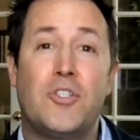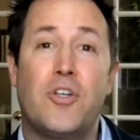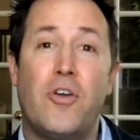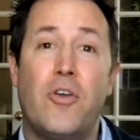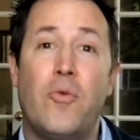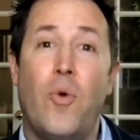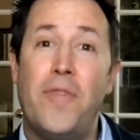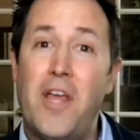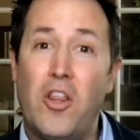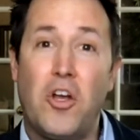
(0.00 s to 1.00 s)
show you
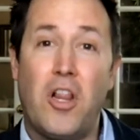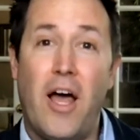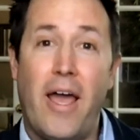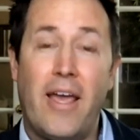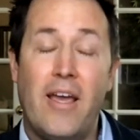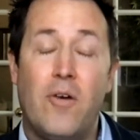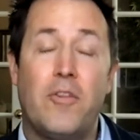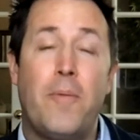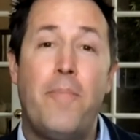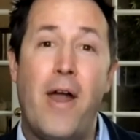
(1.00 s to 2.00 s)
what they look like,
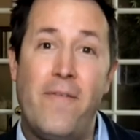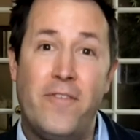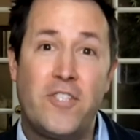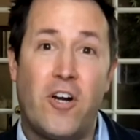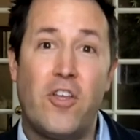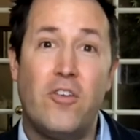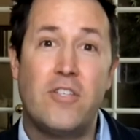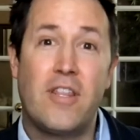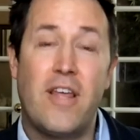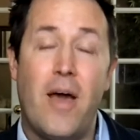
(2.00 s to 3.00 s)
what the benefits are to
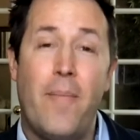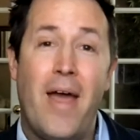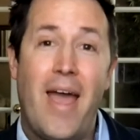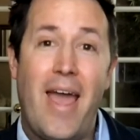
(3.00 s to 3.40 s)
using them,